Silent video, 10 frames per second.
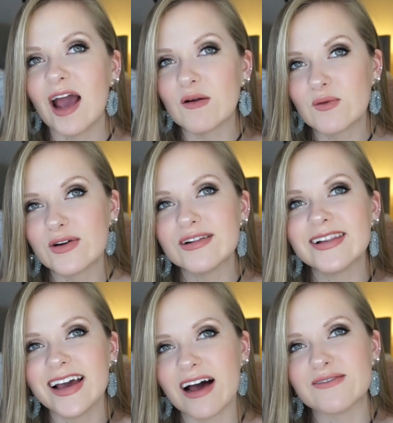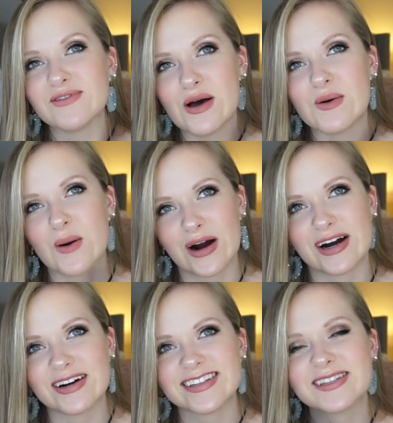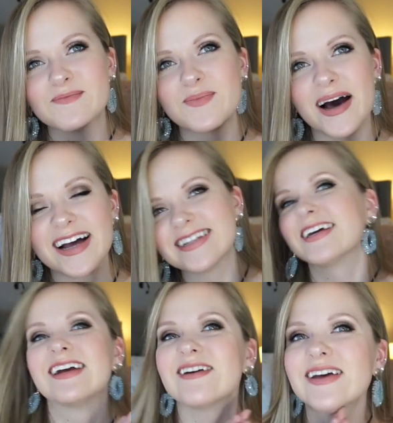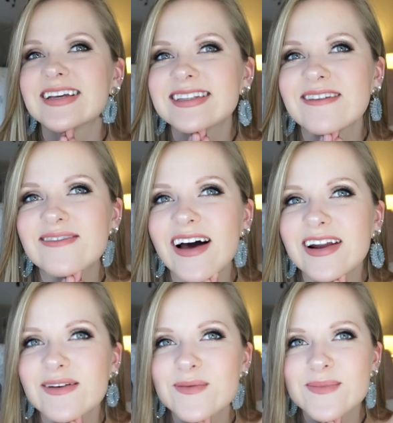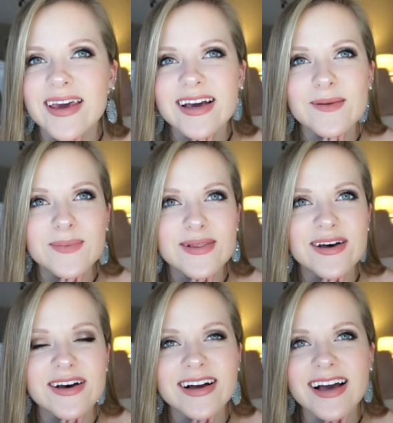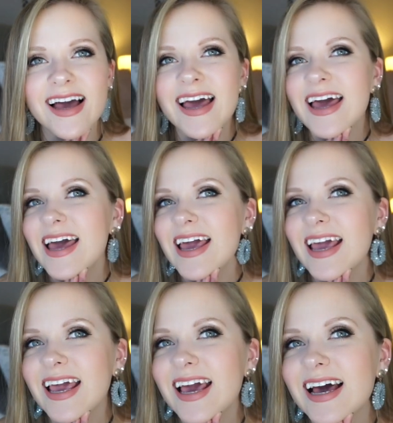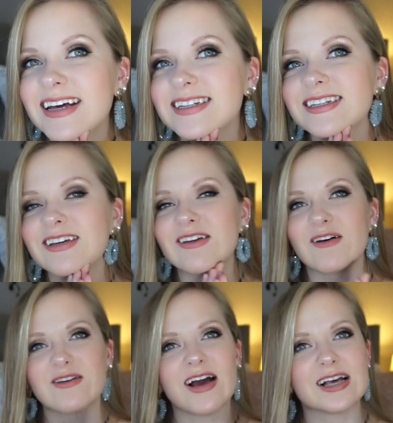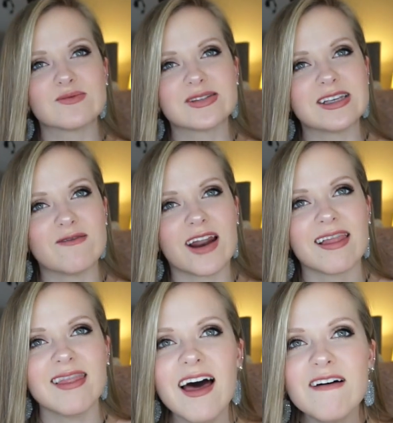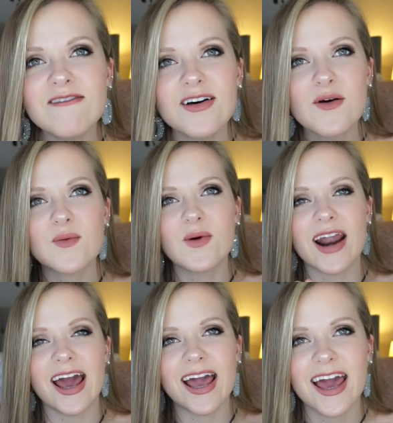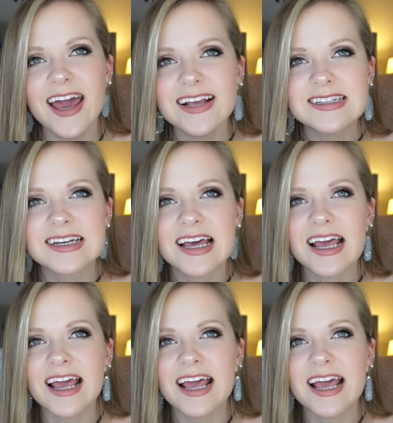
I really have no words, but here is the final makeup look and you guys will see what I love, what I hate,